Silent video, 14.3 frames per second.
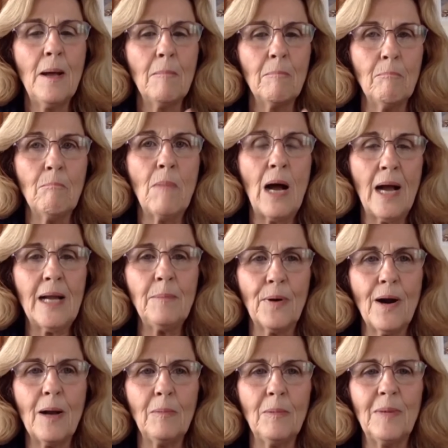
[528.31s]
My
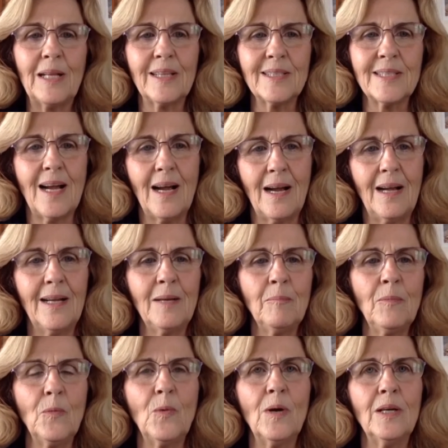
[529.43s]
problem at the
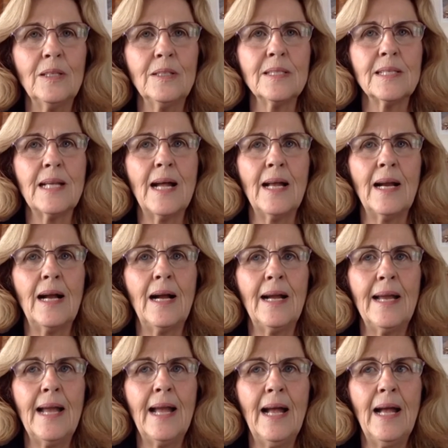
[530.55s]
time was that I
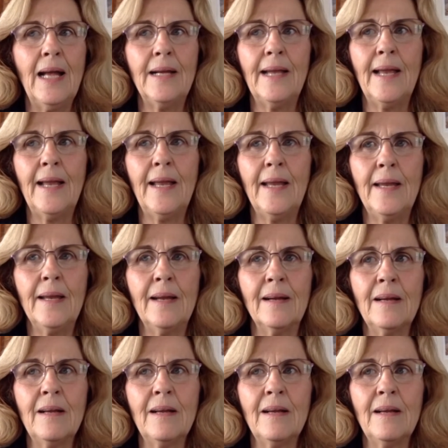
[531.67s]
had a